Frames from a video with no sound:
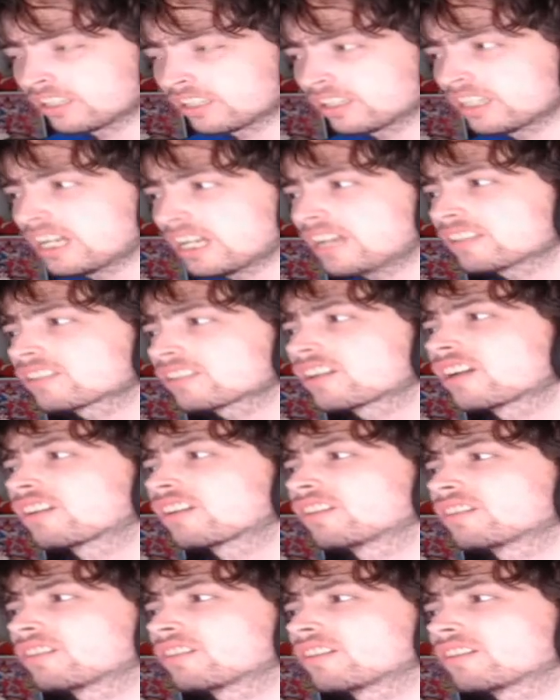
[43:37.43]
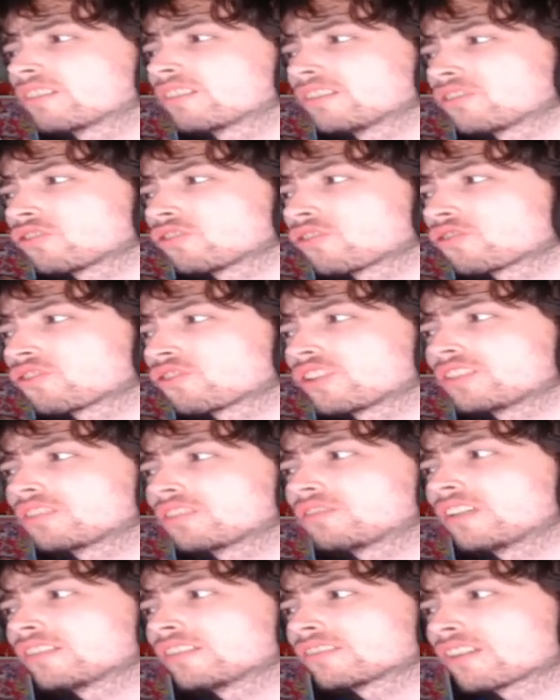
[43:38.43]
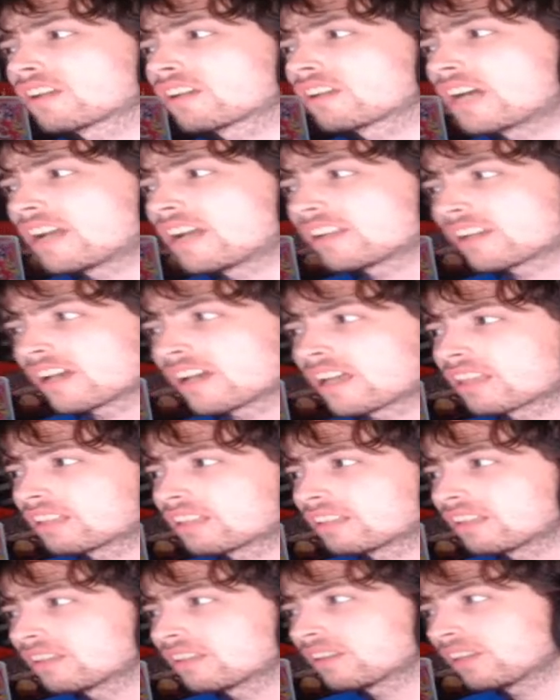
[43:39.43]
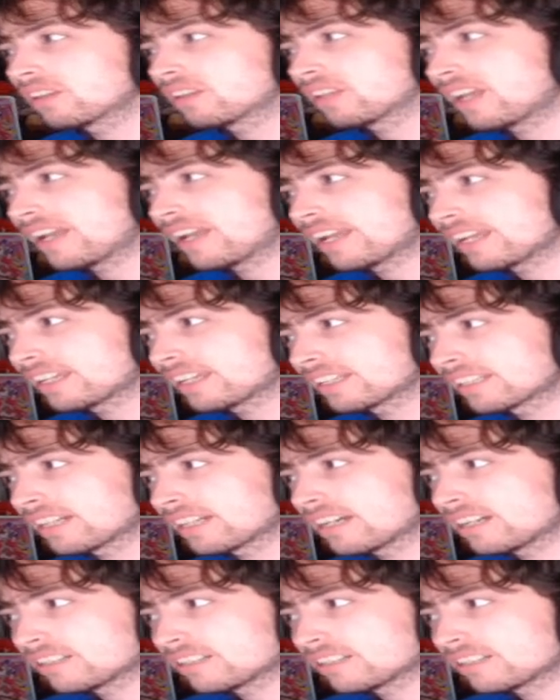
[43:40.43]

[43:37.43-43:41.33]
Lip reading: Yeah, because she does kind of like